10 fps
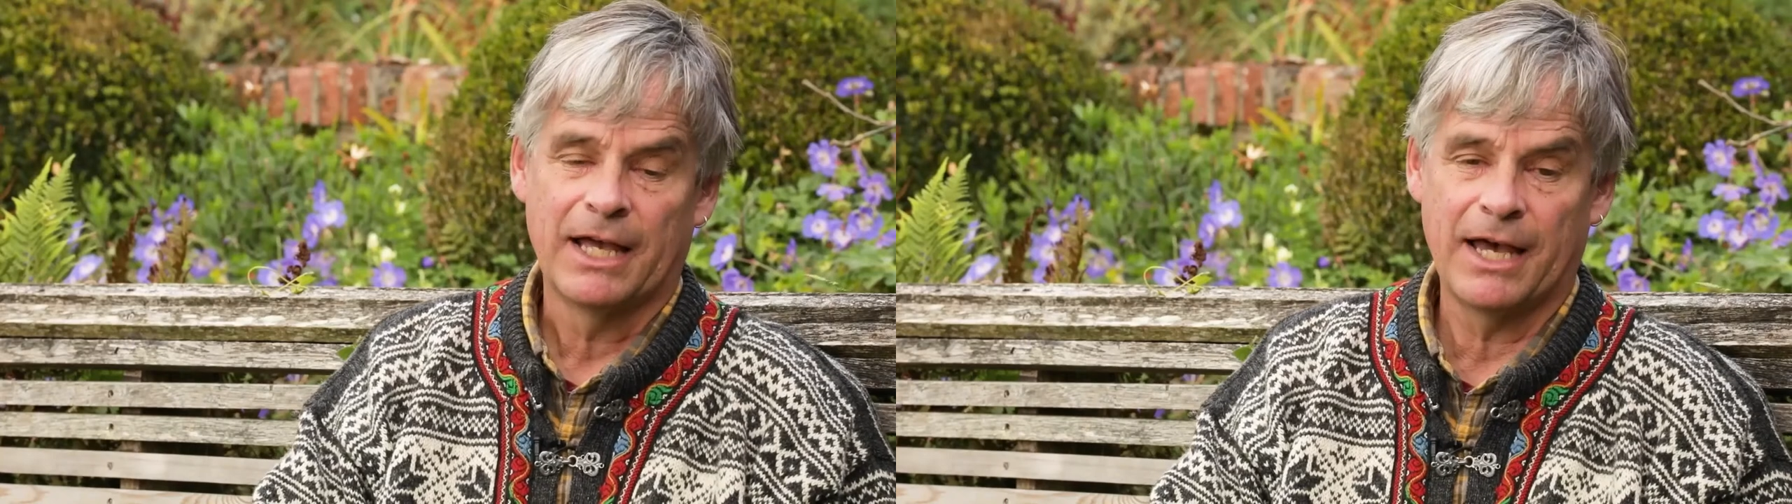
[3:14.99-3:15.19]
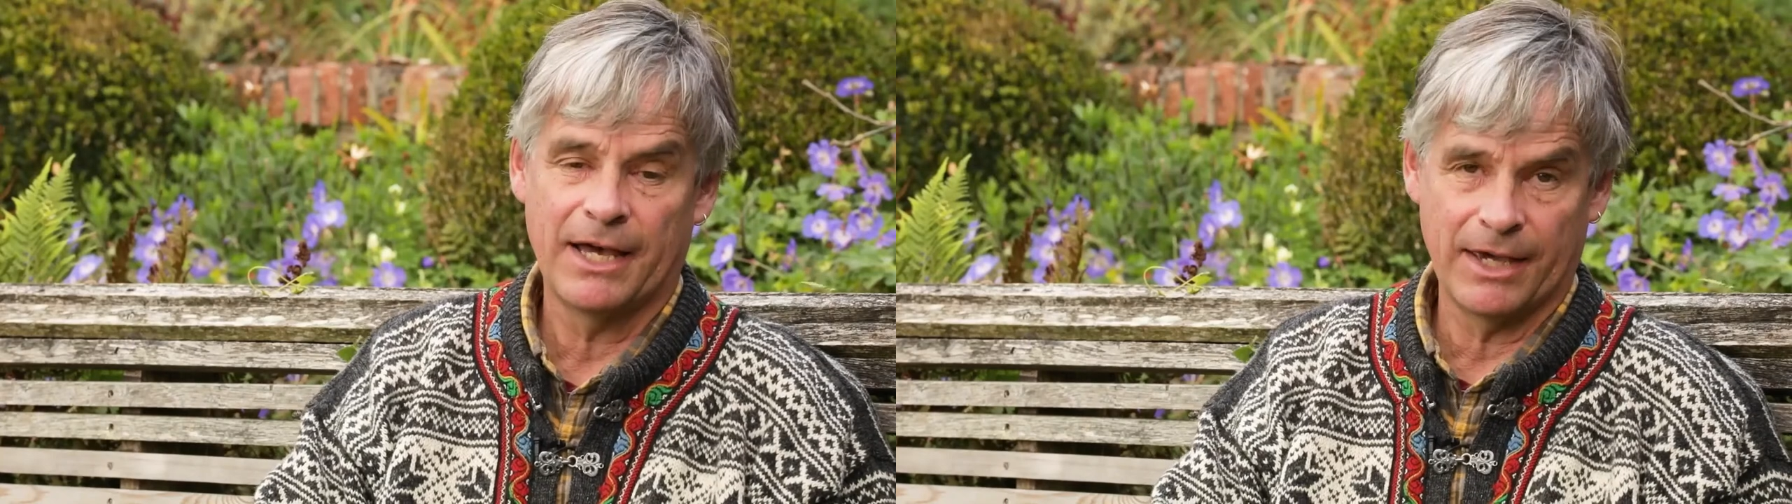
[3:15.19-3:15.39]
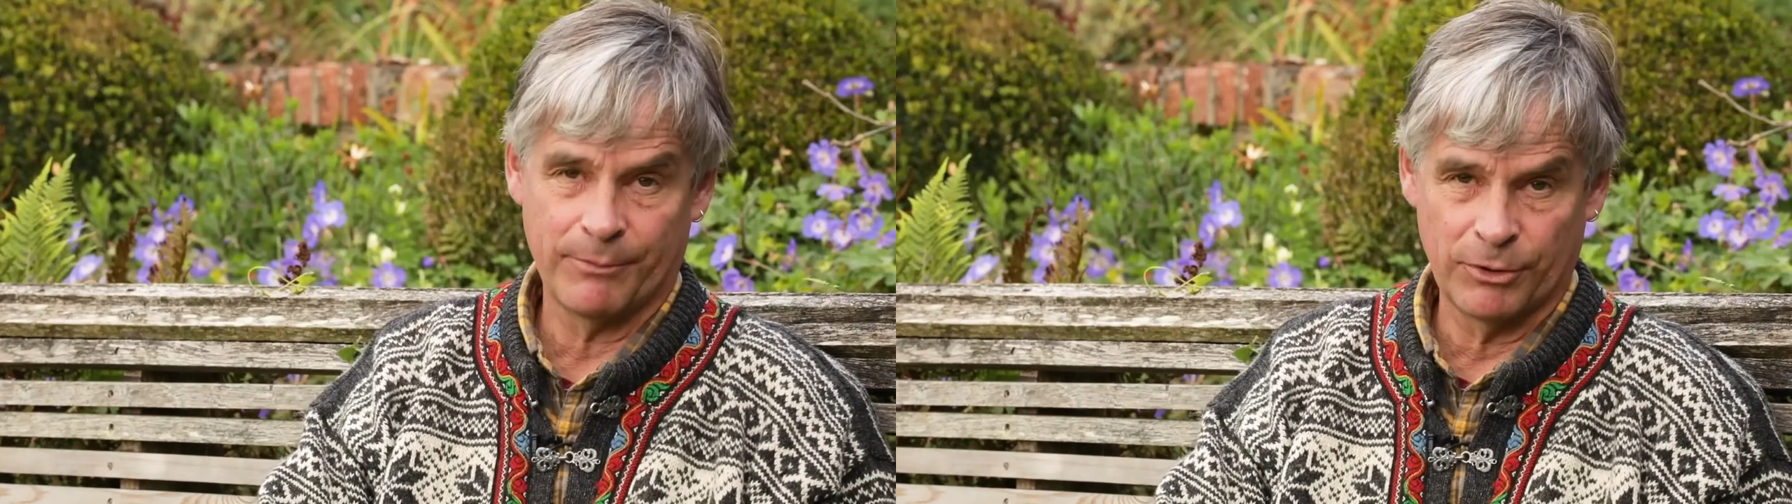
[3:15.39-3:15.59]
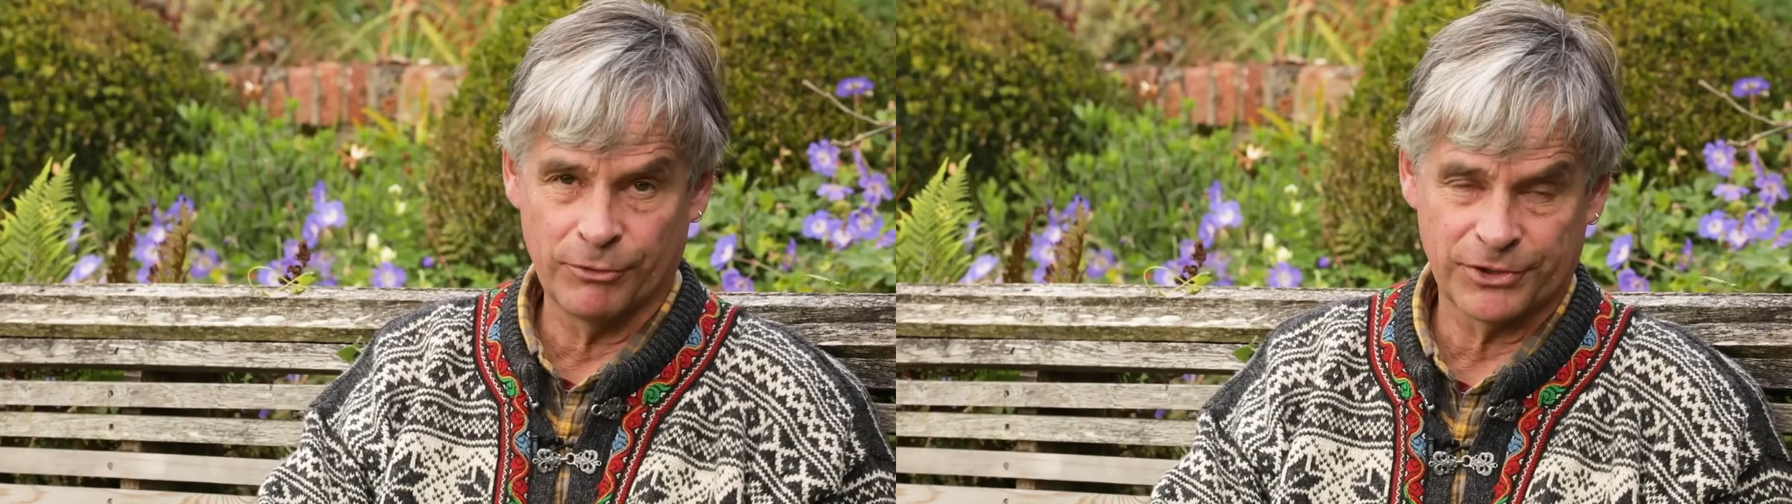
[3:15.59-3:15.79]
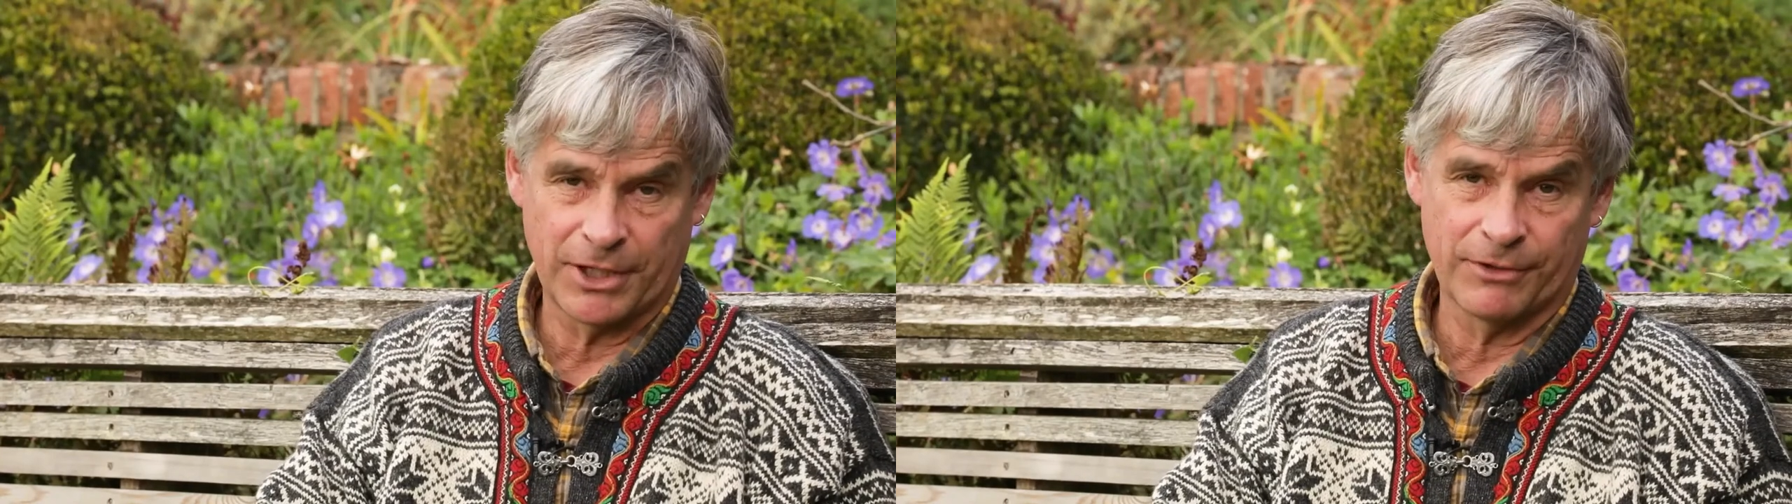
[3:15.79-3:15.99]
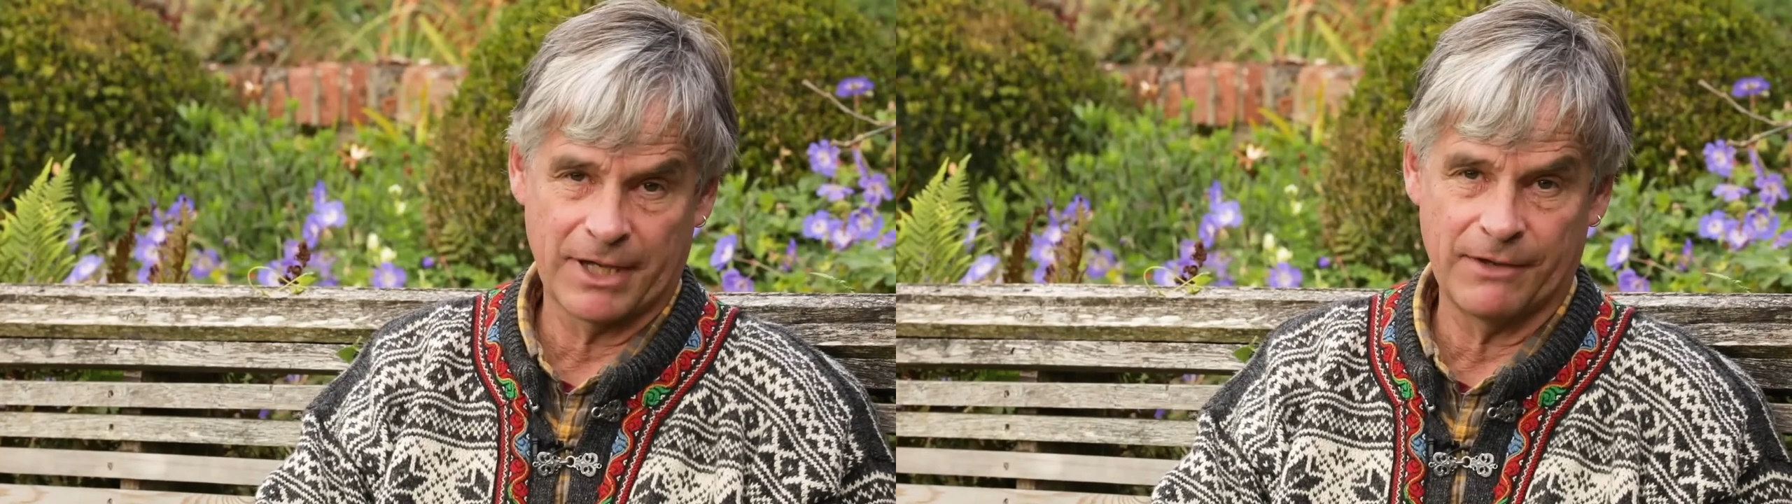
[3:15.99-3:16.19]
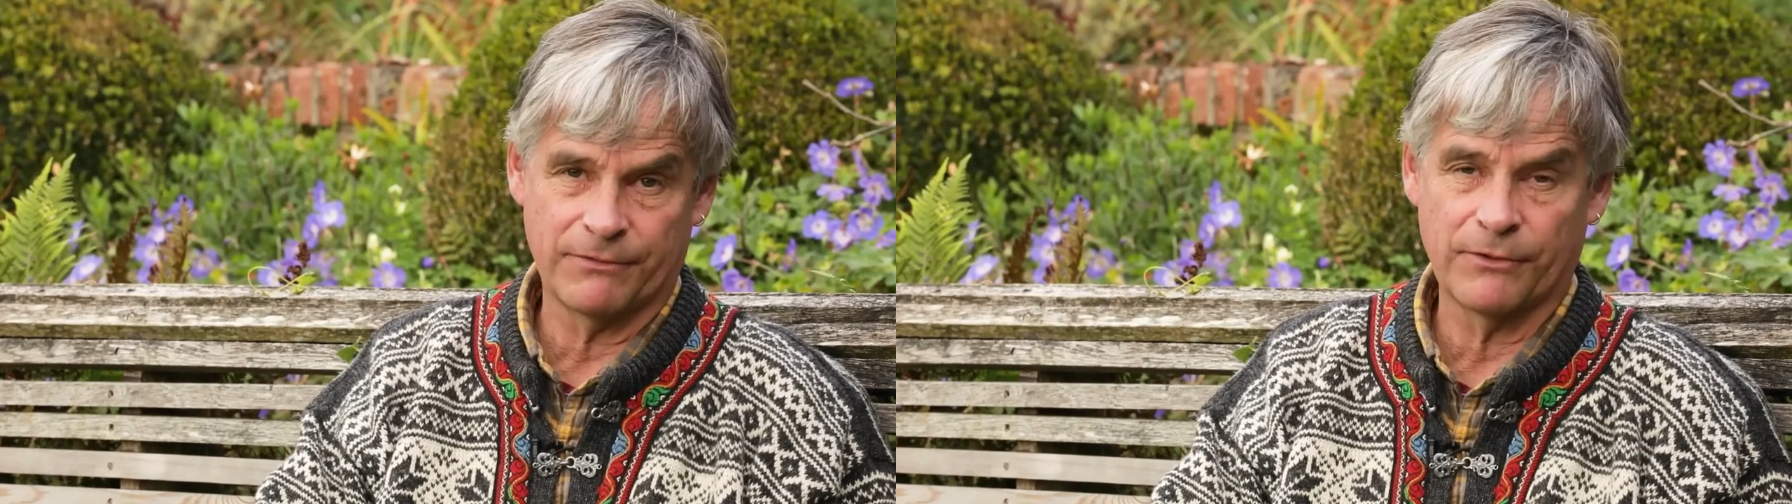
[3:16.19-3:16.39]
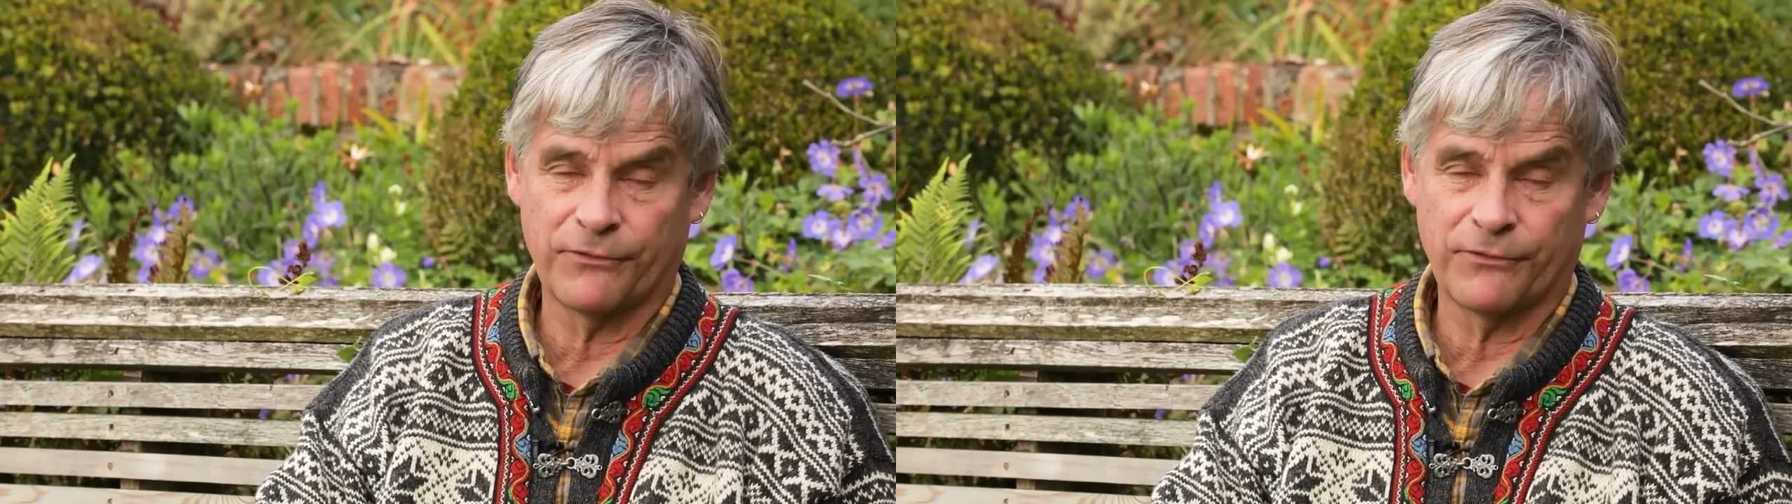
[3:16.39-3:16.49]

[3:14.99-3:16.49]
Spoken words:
It will also give